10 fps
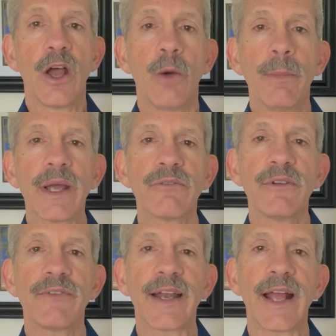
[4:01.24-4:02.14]
Omega three
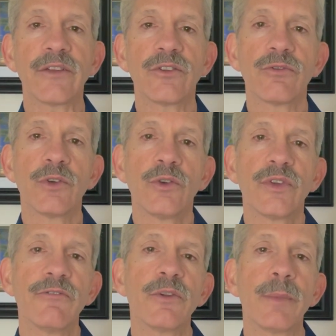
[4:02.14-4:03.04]
fatty acids reduce
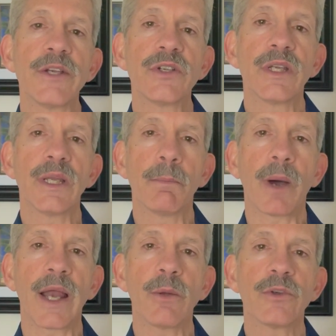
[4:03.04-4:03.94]
inflammation in the
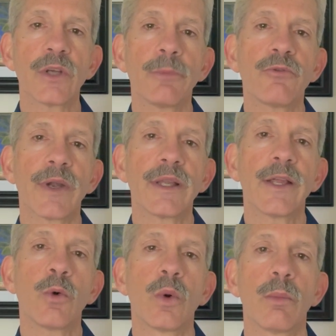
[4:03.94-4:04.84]
body, which helps regulate
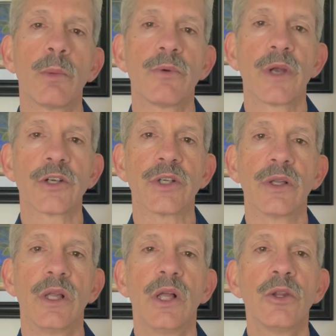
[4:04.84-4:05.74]
hormone production.
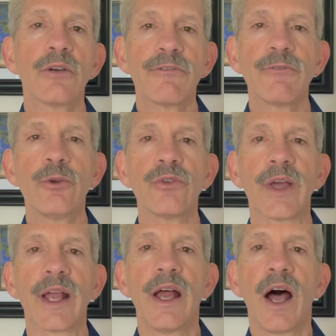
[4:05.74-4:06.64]
Look for foods
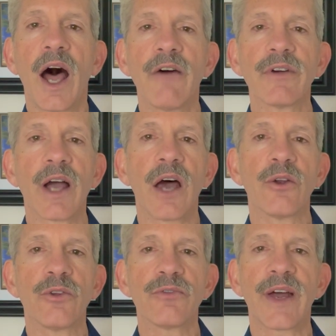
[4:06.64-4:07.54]
like
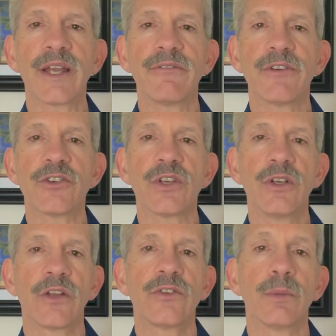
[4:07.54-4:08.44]
avocados, fatty fish, and
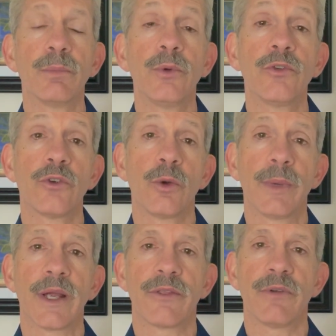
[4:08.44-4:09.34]
nuts to boost your
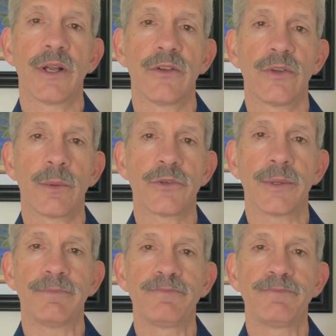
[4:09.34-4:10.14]
omega three consumption.